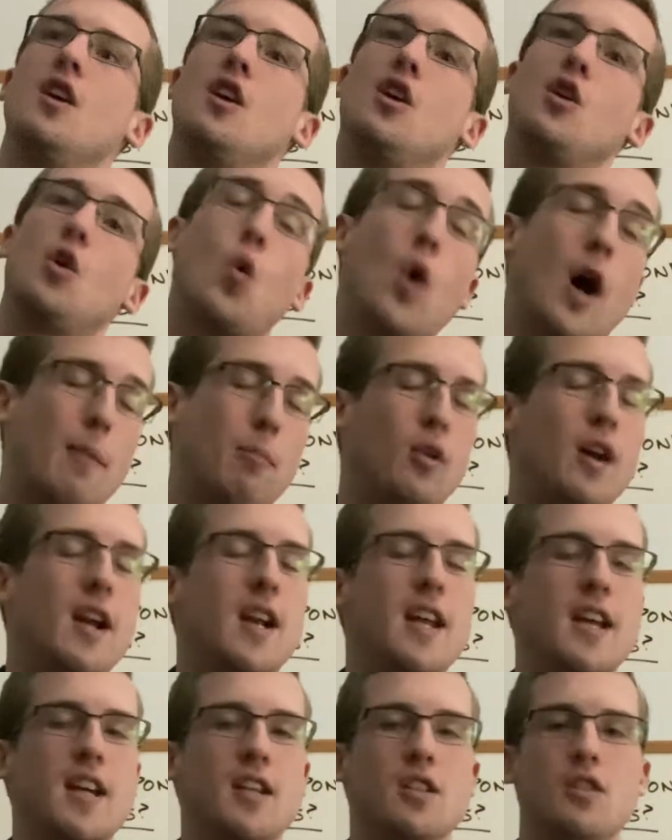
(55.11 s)

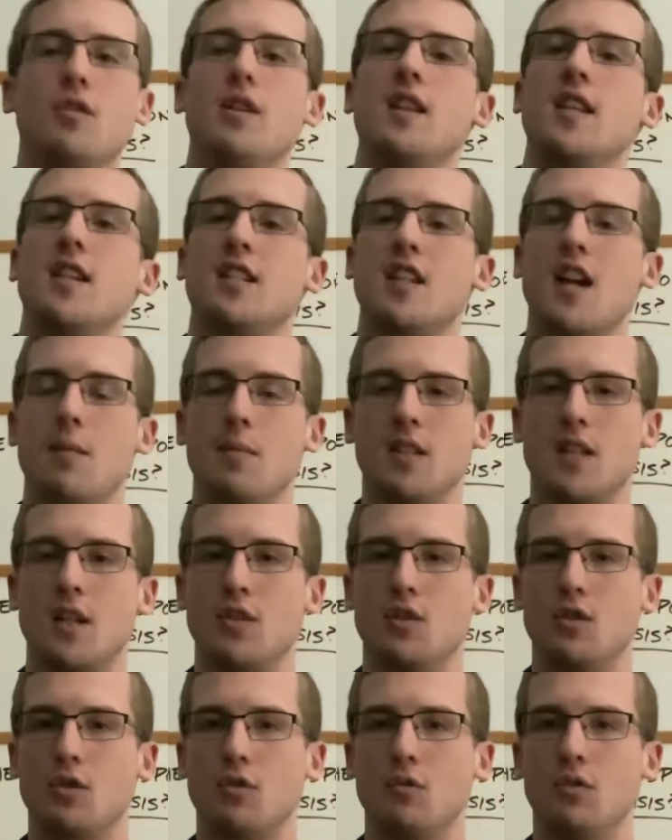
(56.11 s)
cooperating and doing the assignments on
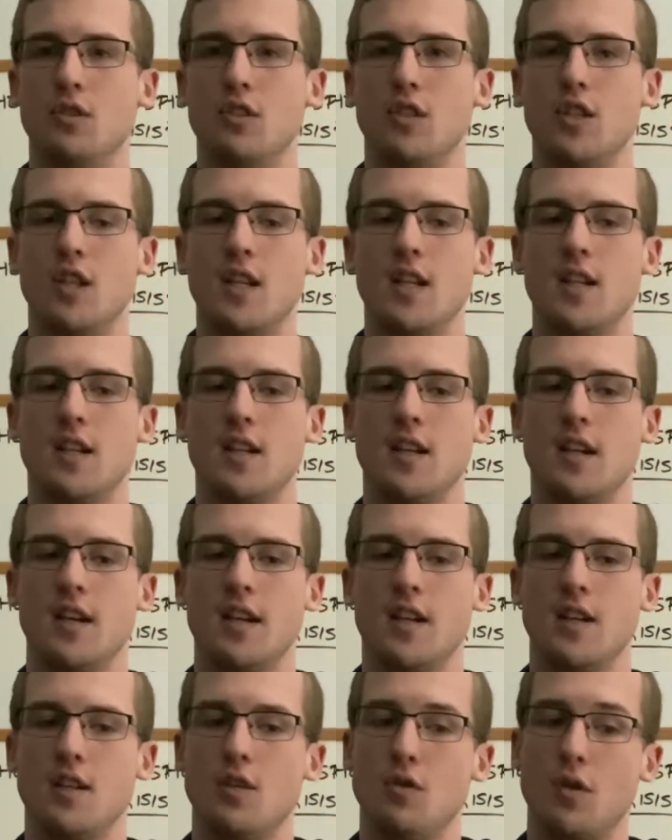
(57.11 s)

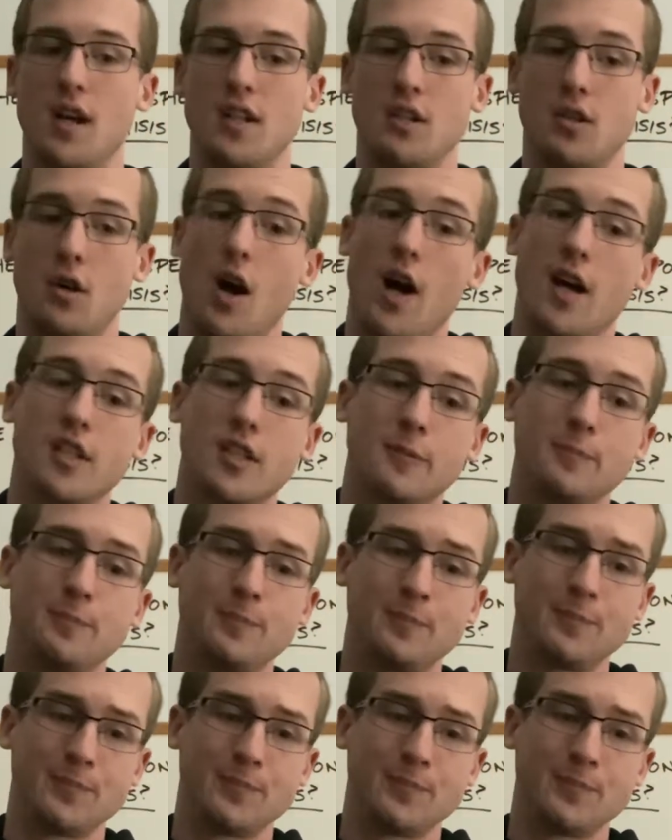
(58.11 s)
Schoology. You guys are awesome.